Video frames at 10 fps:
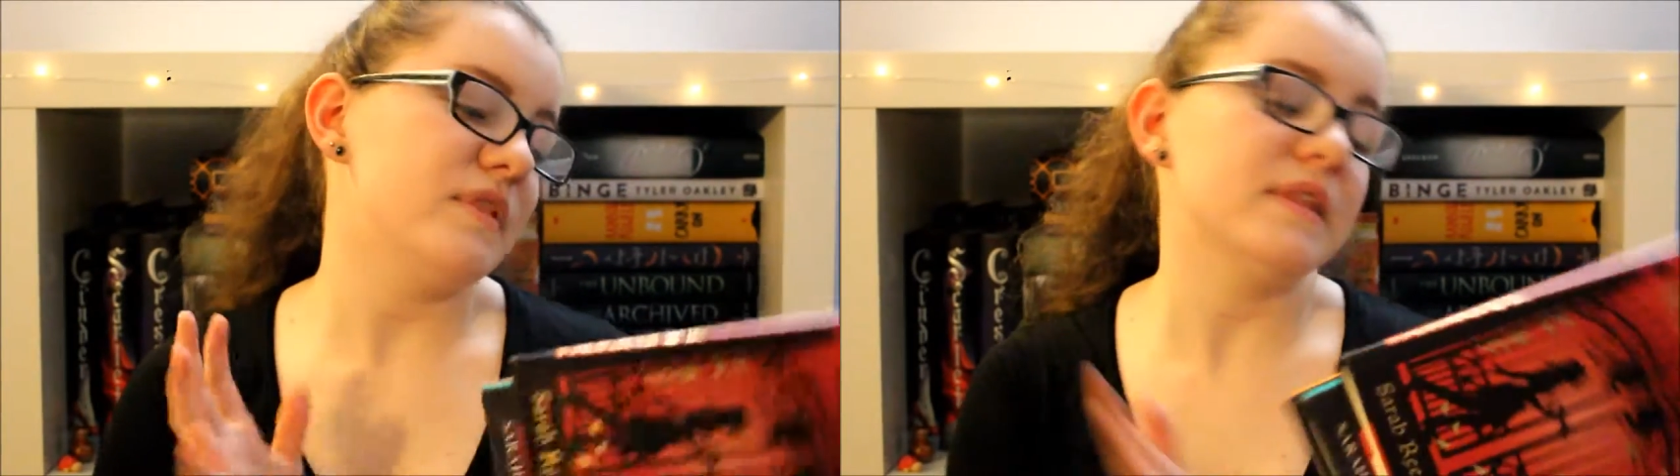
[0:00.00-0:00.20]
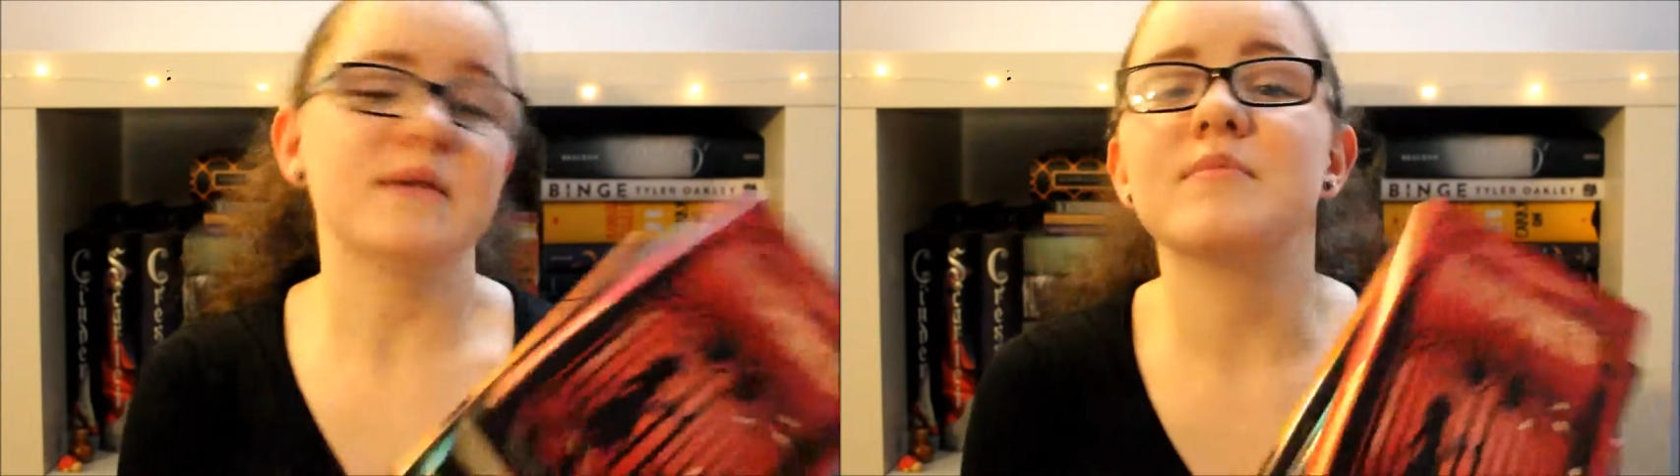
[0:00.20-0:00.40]

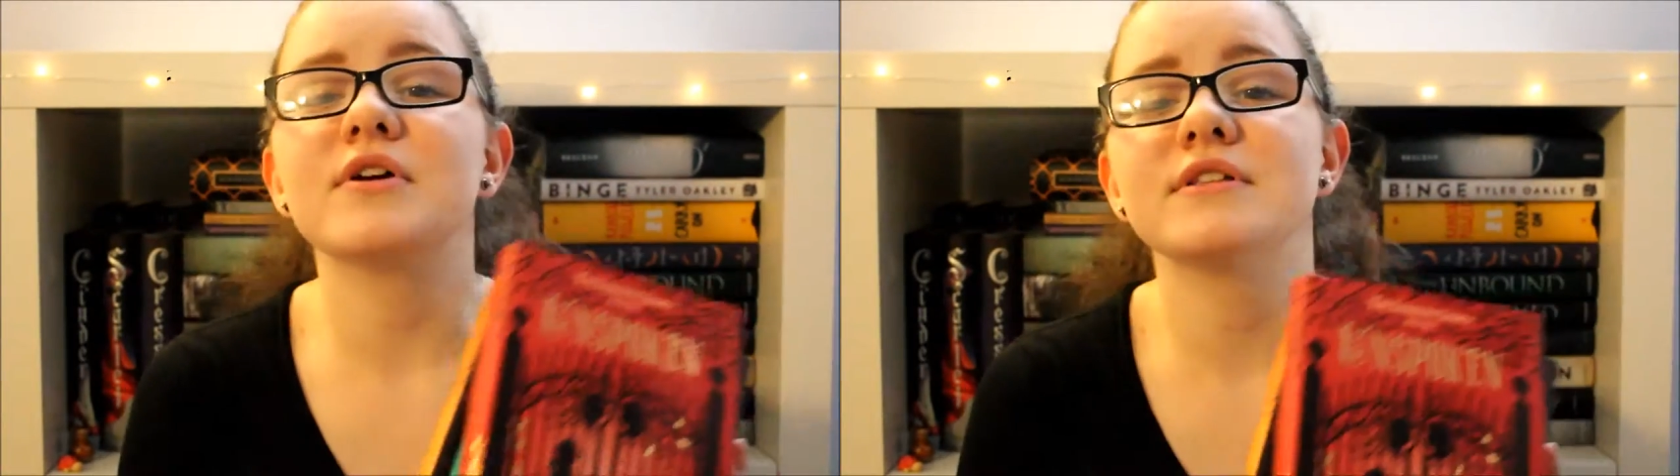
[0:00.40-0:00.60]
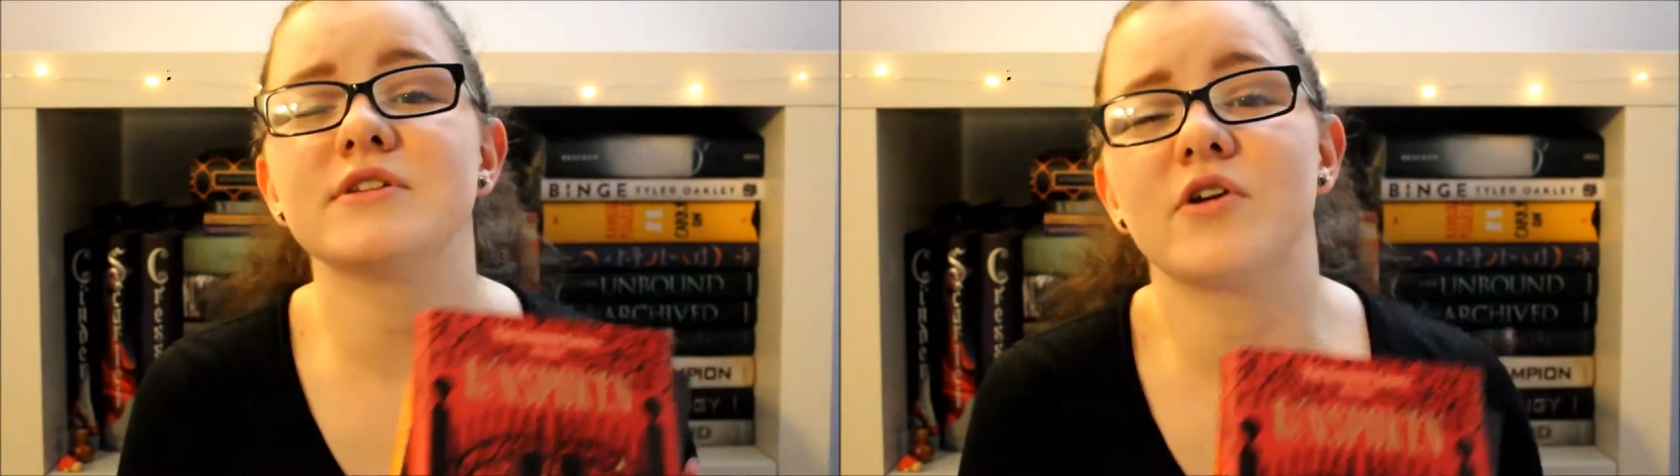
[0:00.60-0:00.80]

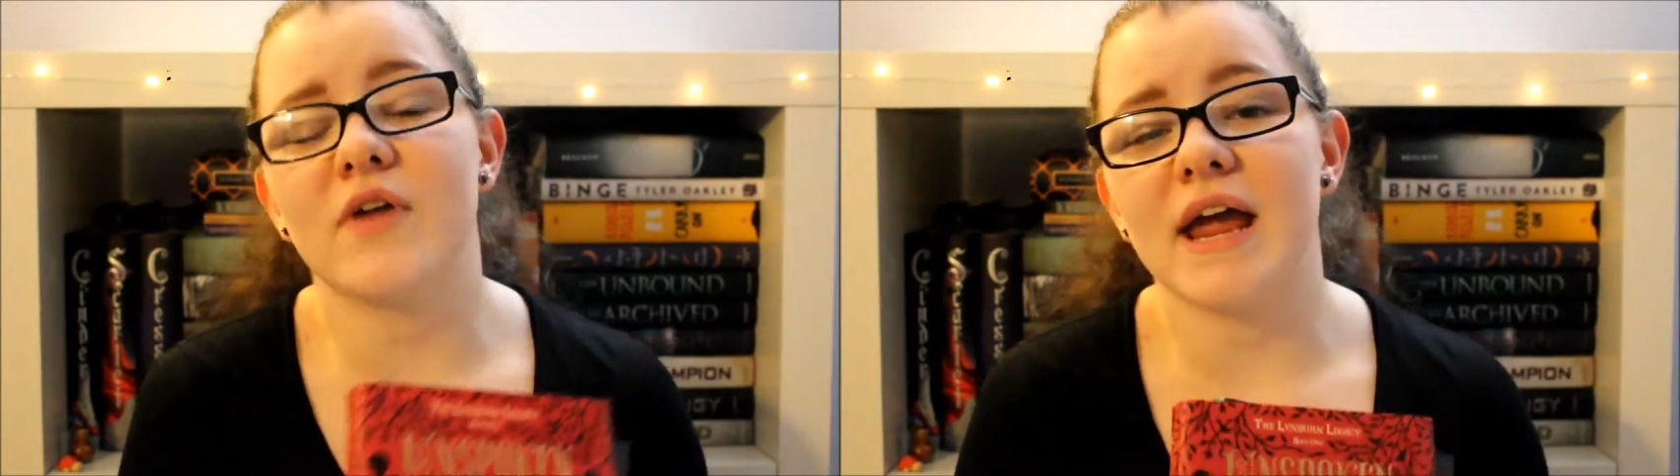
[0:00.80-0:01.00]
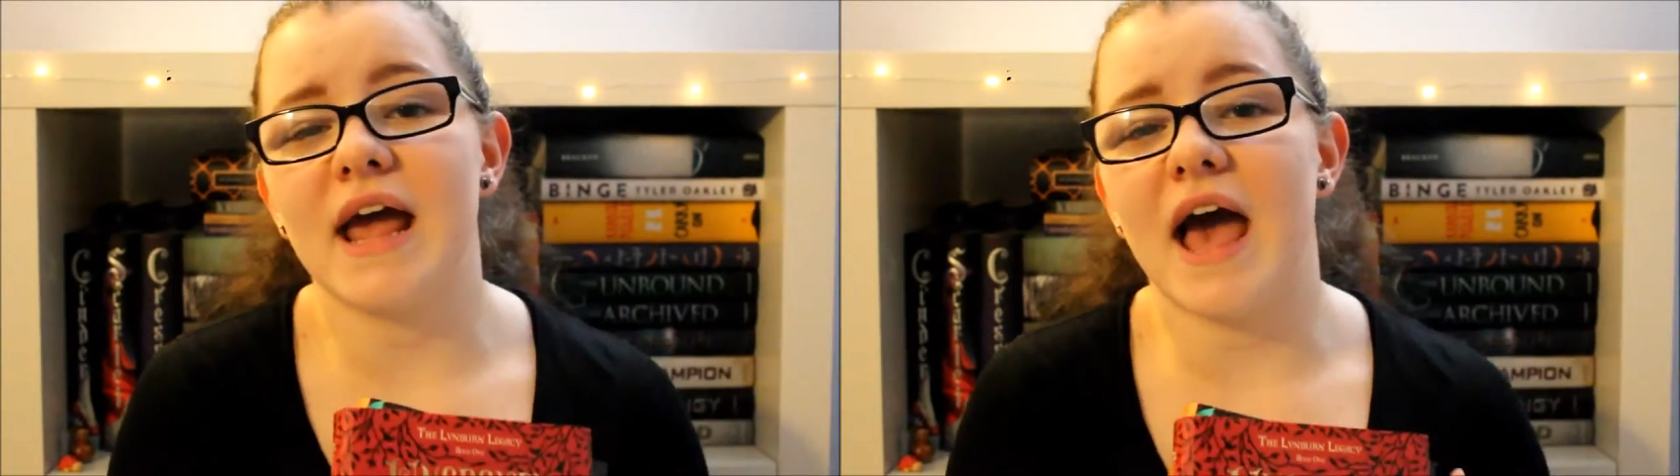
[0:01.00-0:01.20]
Lynburns are
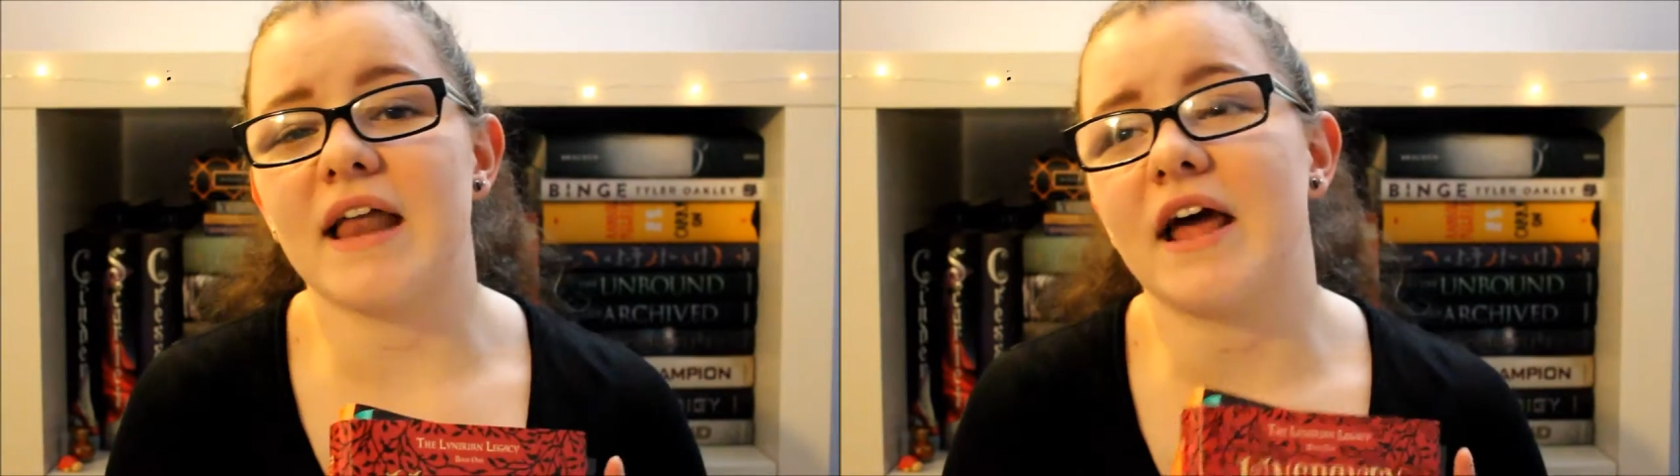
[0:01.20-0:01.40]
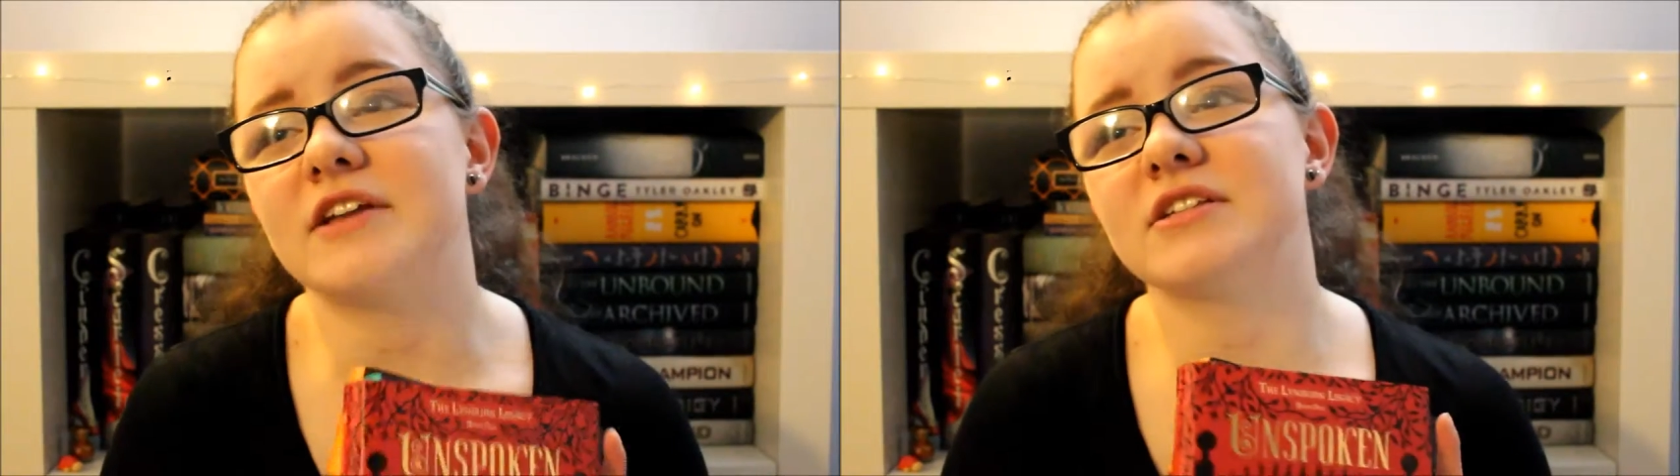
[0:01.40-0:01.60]
great.
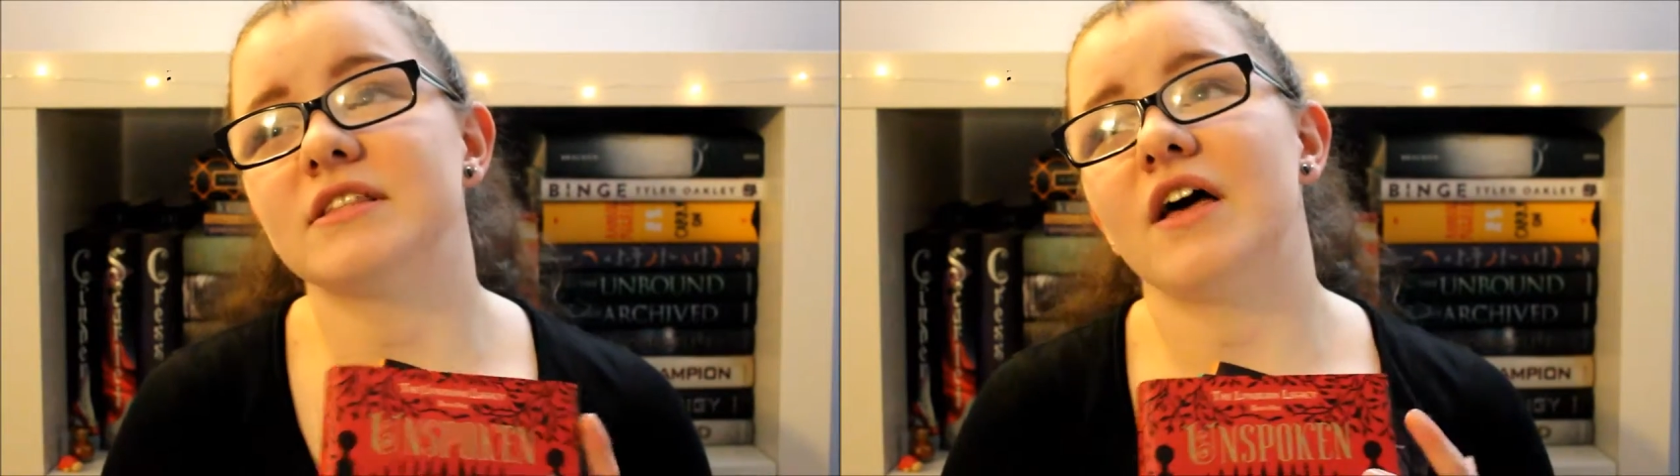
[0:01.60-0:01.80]
And I just